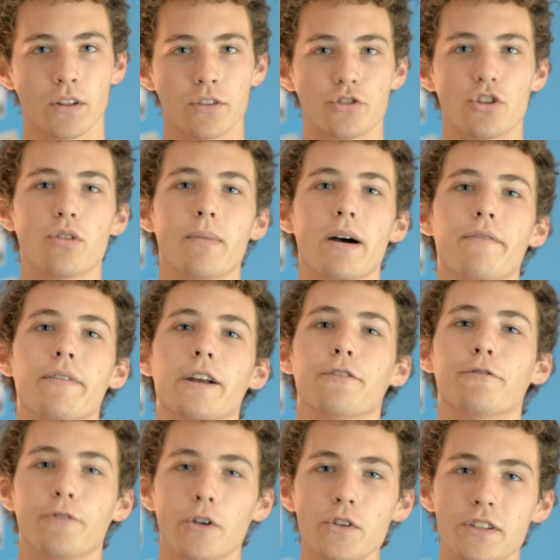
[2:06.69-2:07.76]
So my very
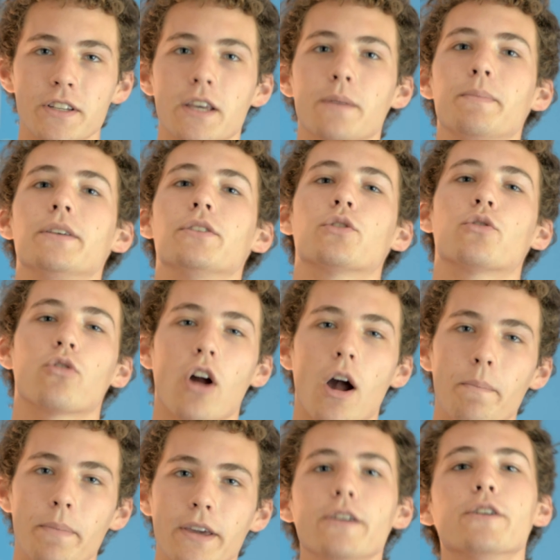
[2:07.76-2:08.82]
first tip is
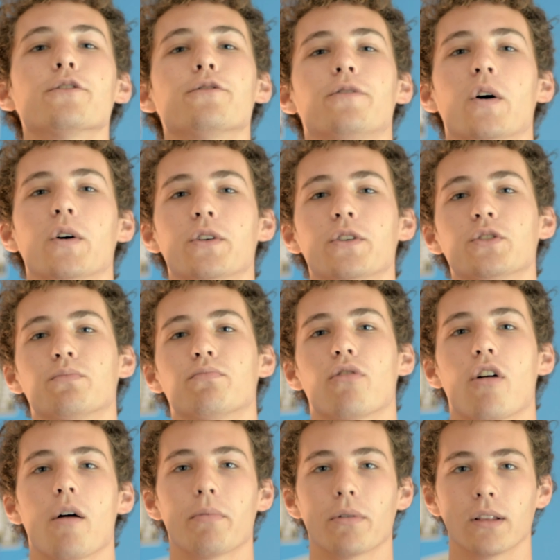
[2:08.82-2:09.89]
cropping your photos
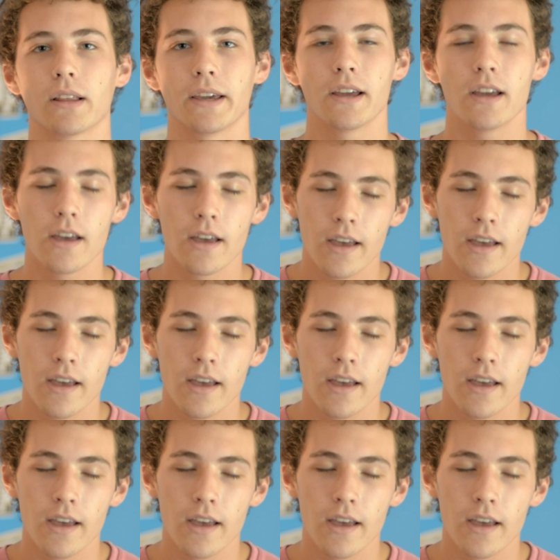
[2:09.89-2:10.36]
properly.